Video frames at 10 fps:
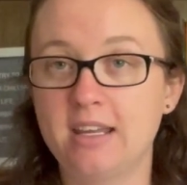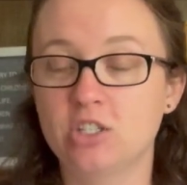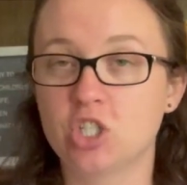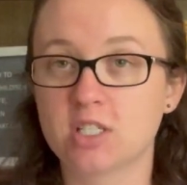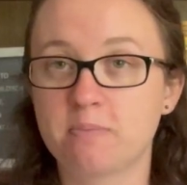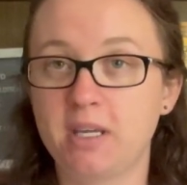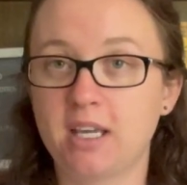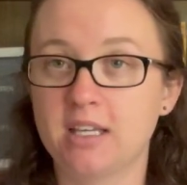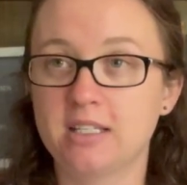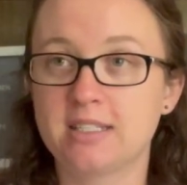And just
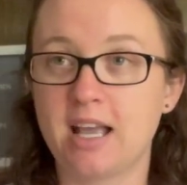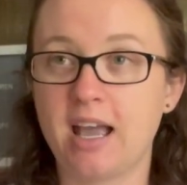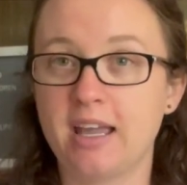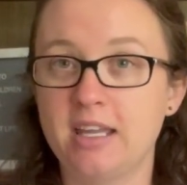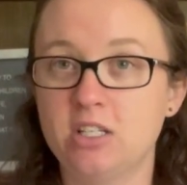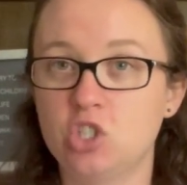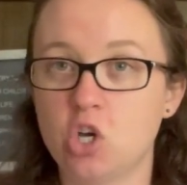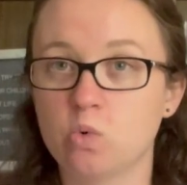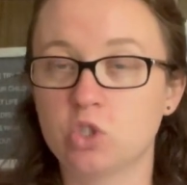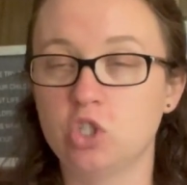because I
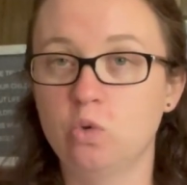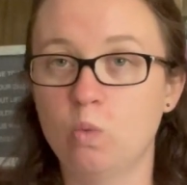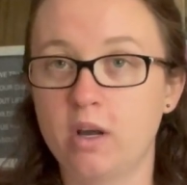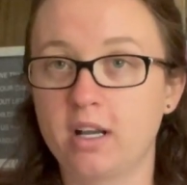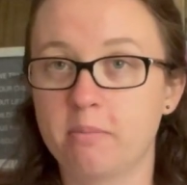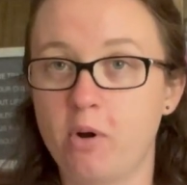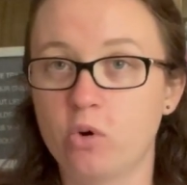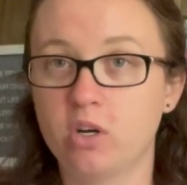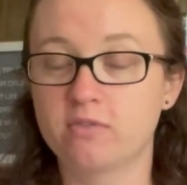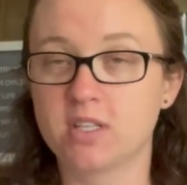don't do one
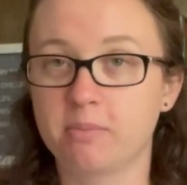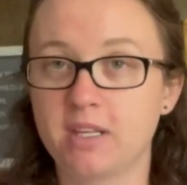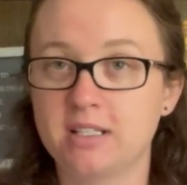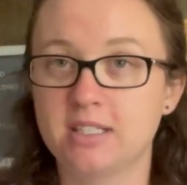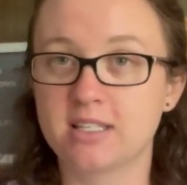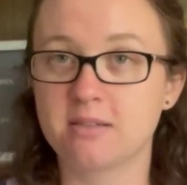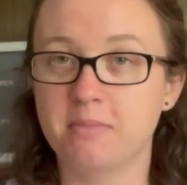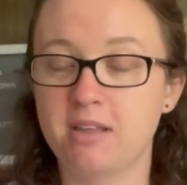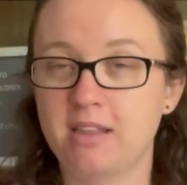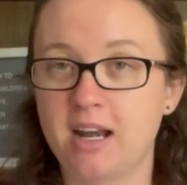component of something doesn't
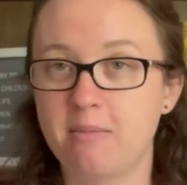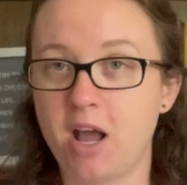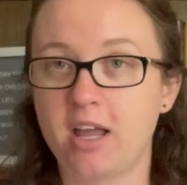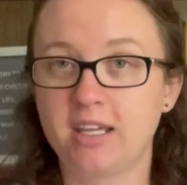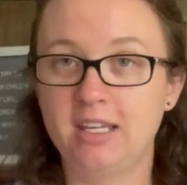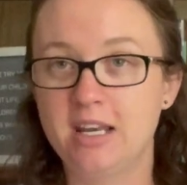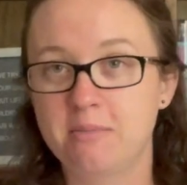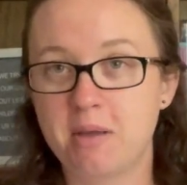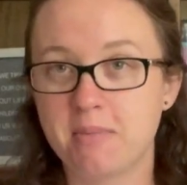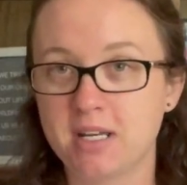mean that I'm not getting
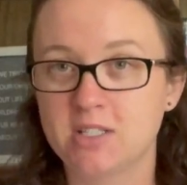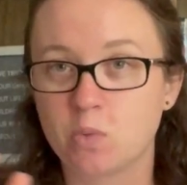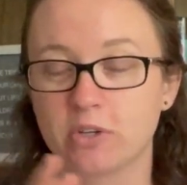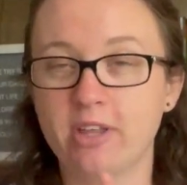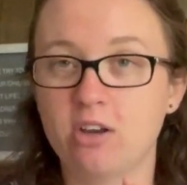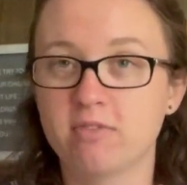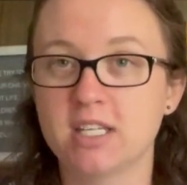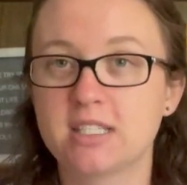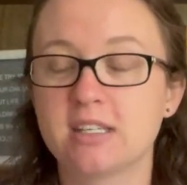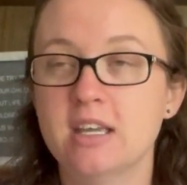my money's worth out of it.